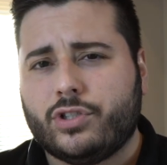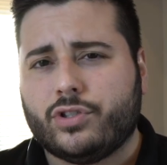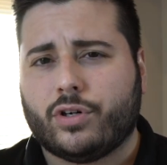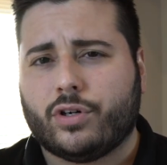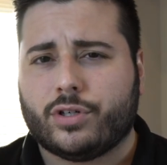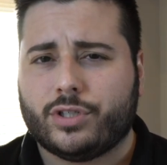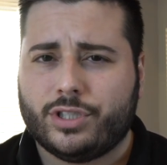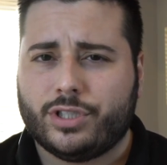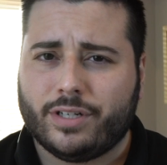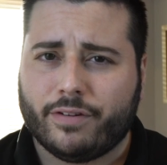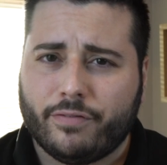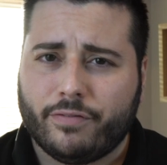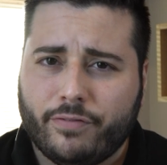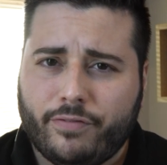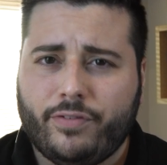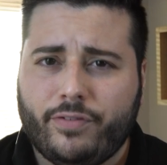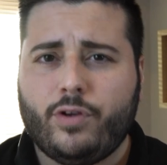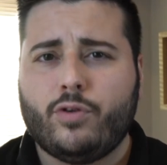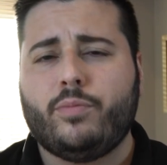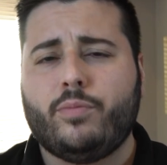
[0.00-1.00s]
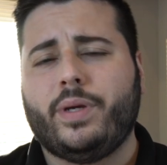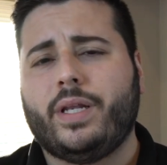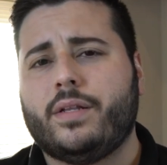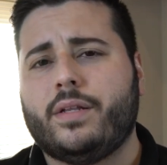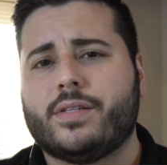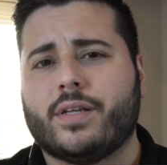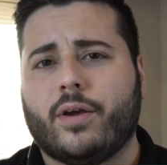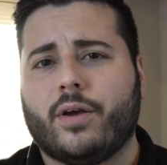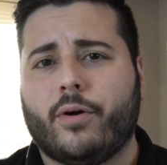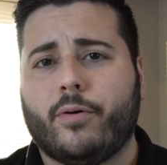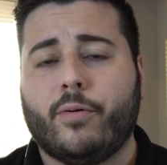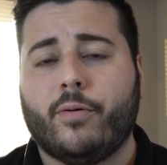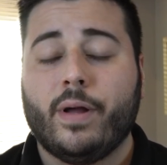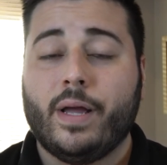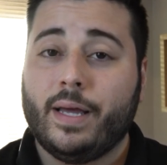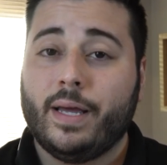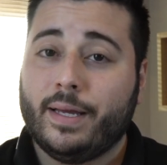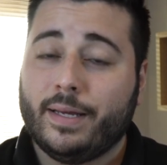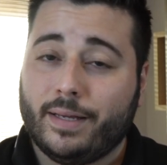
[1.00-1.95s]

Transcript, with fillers: charging a few minutes ago?